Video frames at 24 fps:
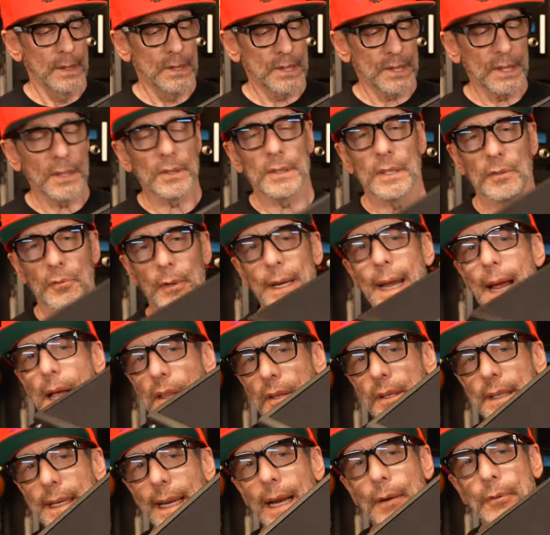Still, in
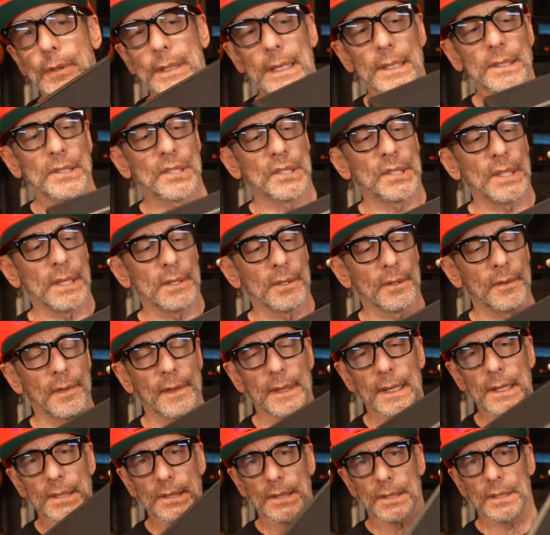reality, I would consider
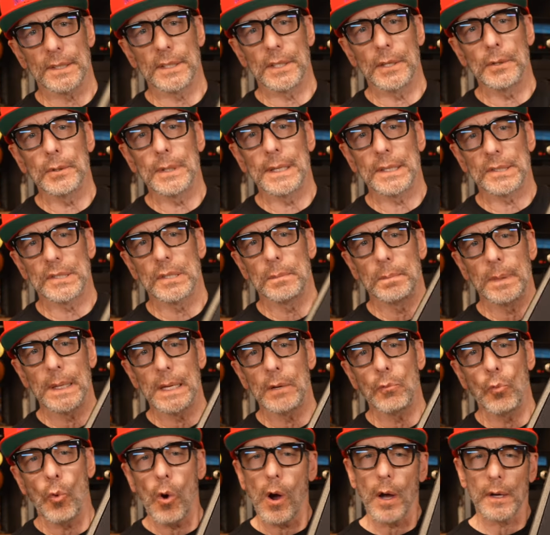this unit to
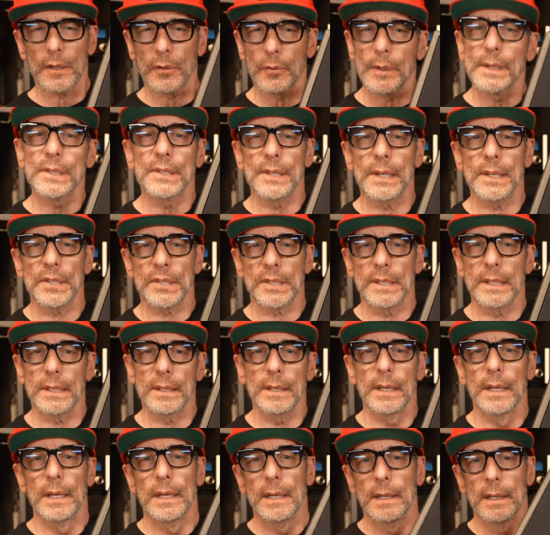be
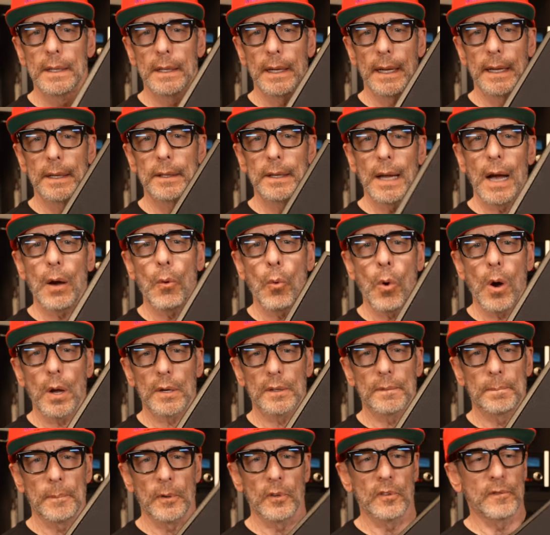water-resistant and not
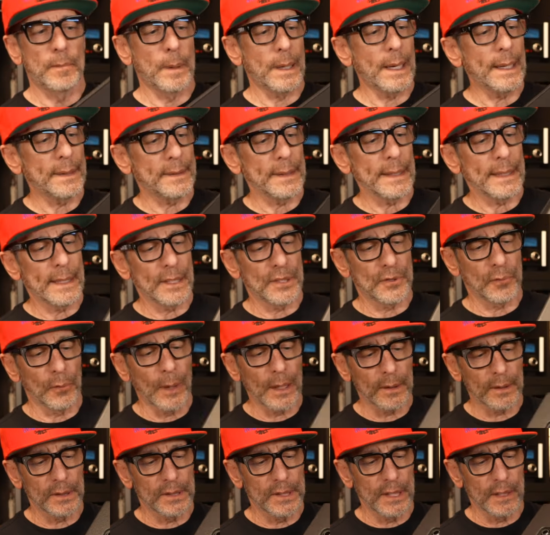waterproof, but I think it's
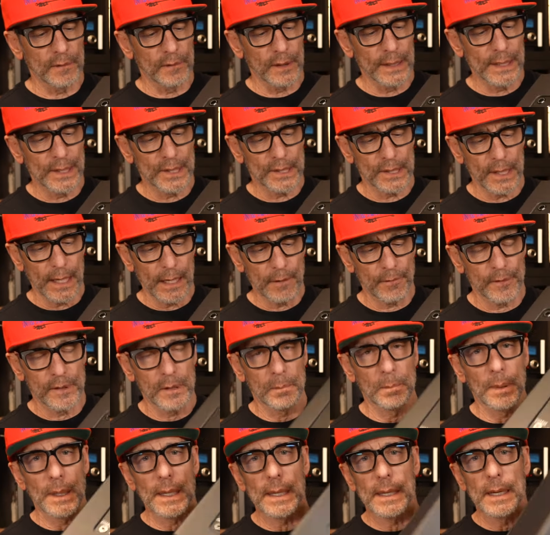relatively safe
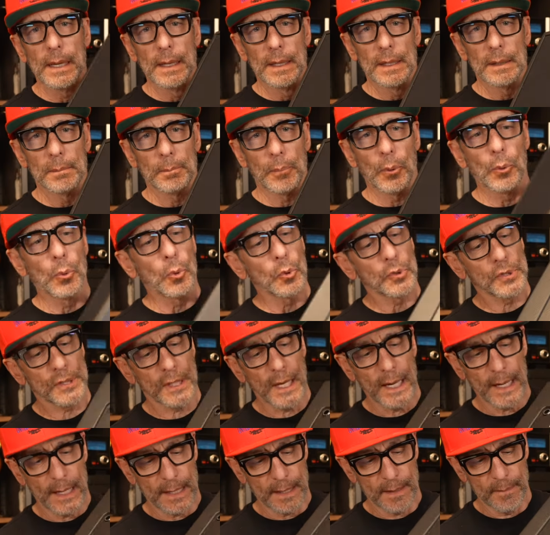to be
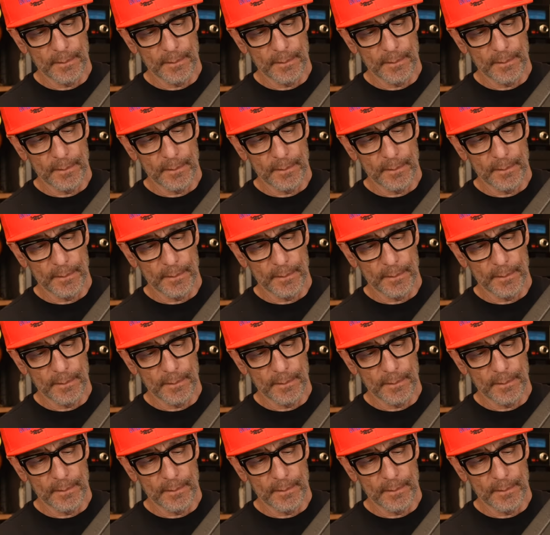poolside.